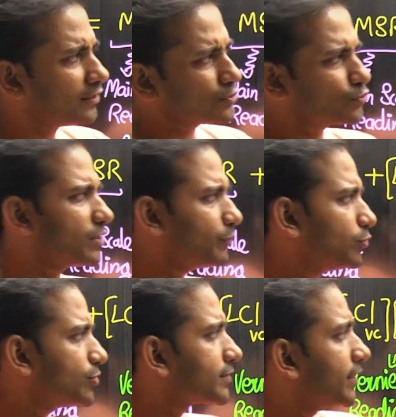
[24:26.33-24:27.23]
So
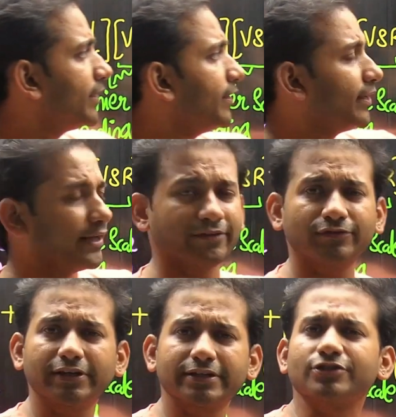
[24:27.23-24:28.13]
suppose
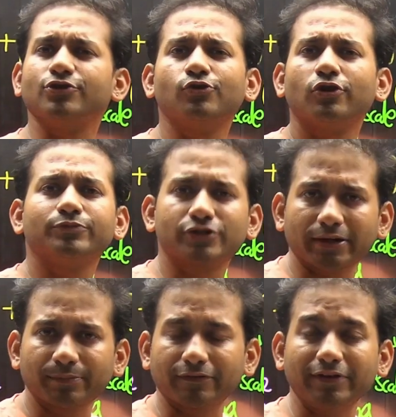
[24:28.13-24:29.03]
if there is no
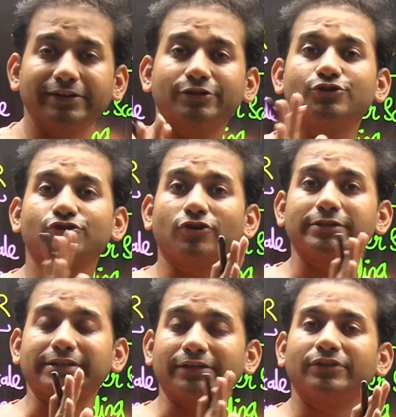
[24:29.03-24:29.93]
object between the
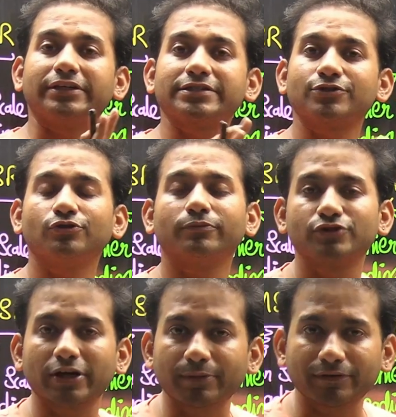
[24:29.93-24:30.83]
jaws,
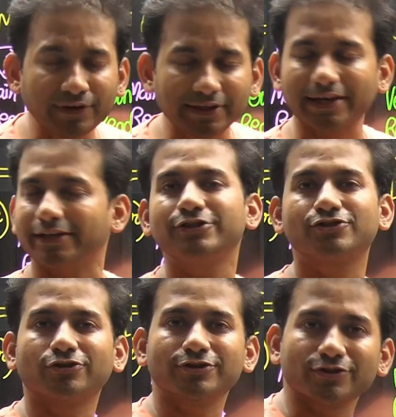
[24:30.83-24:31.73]
any
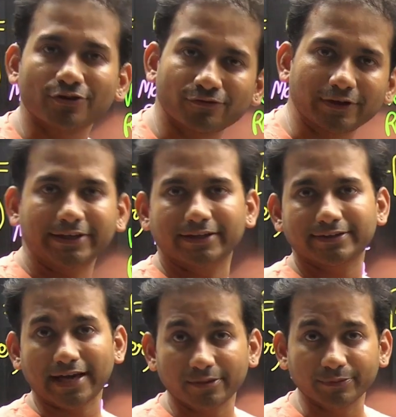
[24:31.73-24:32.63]
jaws of
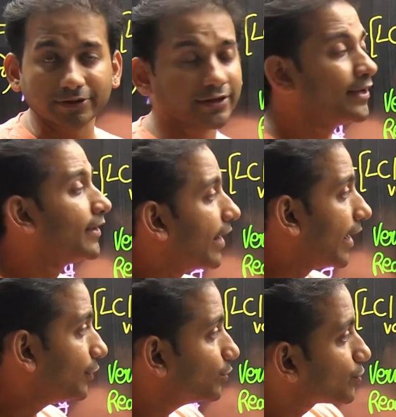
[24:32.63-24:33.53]
vernier caliper,
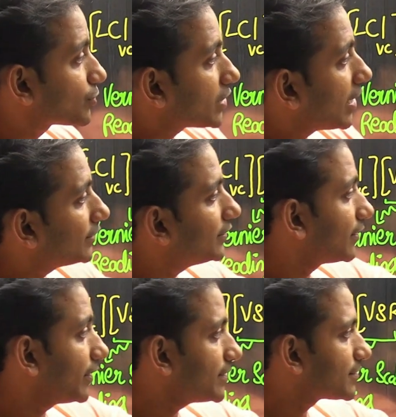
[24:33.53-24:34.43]
and you start
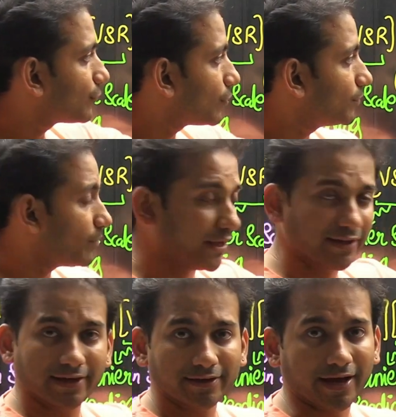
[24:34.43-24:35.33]
the race from the
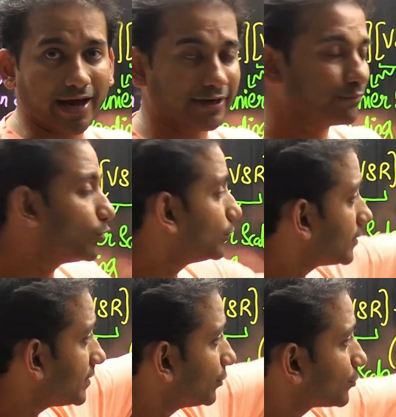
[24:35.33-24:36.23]
beginning and both
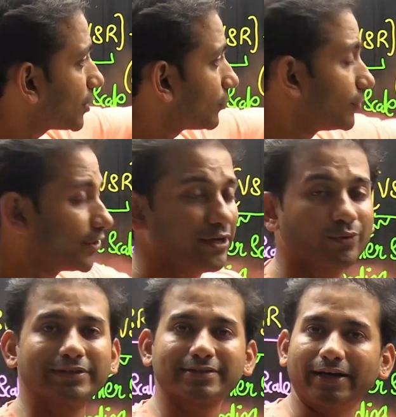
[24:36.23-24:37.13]
the zeros are already
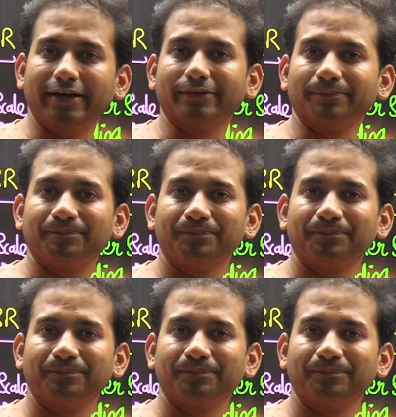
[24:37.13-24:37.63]
coinciding,